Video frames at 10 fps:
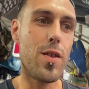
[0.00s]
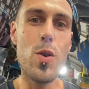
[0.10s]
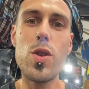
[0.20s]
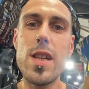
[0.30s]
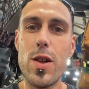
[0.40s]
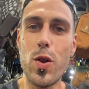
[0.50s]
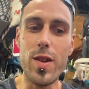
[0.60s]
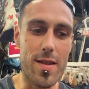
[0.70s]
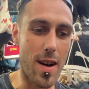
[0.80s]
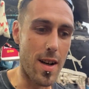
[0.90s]
usually a good
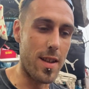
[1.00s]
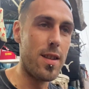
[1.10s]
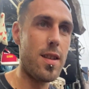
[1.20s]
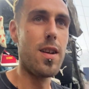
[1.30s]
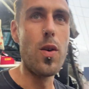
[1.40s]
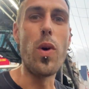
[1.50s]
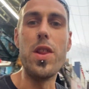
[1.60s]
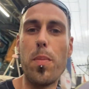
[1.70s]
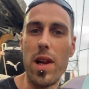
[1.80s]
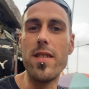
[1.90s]
sign when
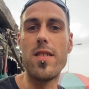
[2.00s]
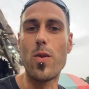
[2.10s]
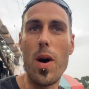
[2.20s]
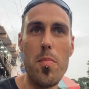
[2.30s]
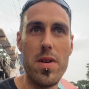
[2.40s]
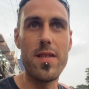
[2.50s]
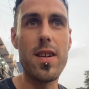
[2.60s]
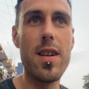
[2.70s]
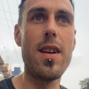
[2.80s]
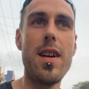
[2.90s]
the place is quite busy.
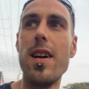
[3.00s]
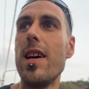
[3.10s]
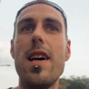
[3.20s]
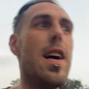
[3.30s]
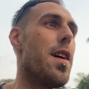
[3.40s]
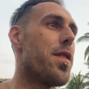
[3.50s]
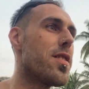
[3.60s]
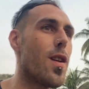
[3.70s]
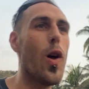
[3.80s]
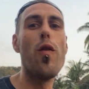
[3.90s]
If there's
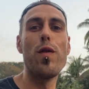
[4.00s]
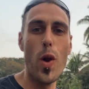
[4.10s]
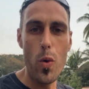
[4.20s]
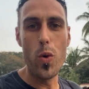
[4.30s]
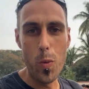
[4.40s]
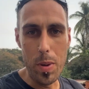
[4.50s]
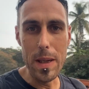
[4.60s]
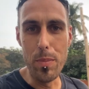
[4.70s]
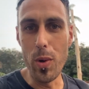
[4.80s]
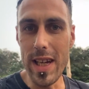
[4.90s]
a lot of local
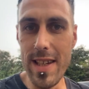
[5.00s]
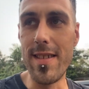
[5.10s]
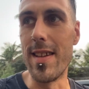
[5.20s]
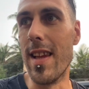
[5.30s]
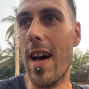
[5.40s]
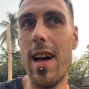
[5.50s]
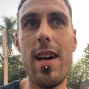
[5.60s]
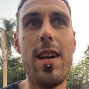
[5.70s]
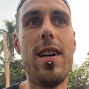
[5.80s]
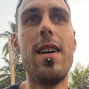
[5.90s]
people eating there,
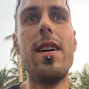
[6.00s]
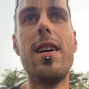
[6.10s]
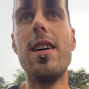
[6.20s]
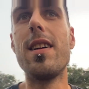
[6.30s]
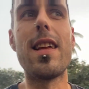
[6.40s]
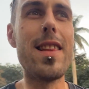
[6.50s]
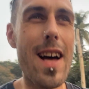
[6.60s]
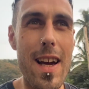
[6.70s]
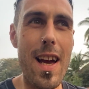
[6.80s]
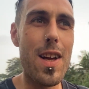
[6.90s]
then
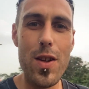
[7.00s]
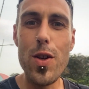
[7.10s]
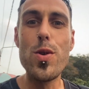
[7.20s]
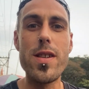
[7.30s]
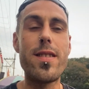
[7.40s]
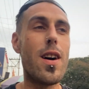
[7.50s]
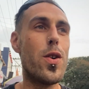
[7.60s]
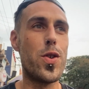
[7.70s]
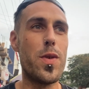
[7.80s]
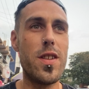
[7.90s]
that kind of usually
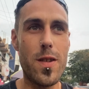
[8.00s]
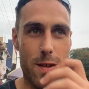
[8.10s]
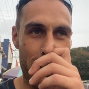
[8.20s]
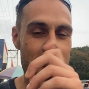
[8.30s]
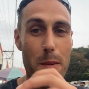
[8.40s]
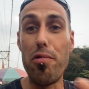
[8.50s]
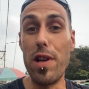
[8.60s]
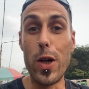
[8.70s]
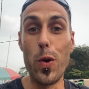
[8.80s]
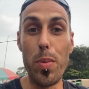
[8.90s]
tells you it's a pretty
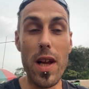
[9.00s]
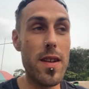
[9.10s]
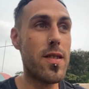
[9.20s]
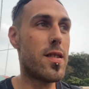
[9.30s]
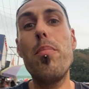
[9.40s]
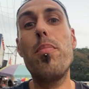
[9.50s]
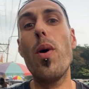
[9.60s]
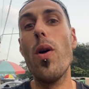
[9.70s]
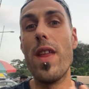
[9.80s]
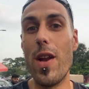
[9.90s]
good place.
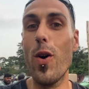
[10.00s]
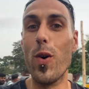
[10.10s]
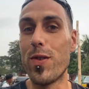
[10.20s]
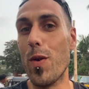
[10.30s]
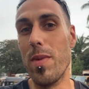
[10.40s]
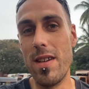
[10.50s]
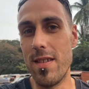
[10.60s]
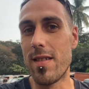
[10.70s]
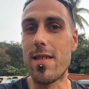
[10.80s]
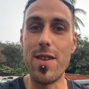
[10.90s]
But then it also
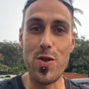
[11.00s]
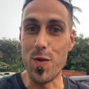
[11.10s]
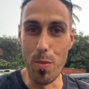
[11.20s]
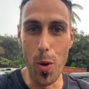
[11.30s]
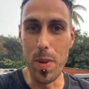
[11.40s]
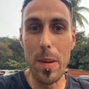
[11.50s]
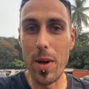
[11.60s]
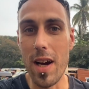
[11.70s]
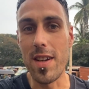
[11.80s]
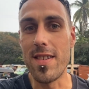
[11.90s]
means that's just more people
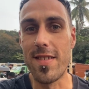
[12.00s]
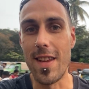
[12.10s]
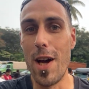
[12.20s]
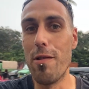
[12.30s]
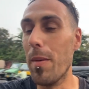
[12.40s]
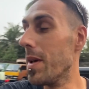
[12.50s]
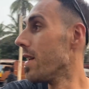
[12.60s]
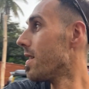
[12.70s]
that are going to stare at me.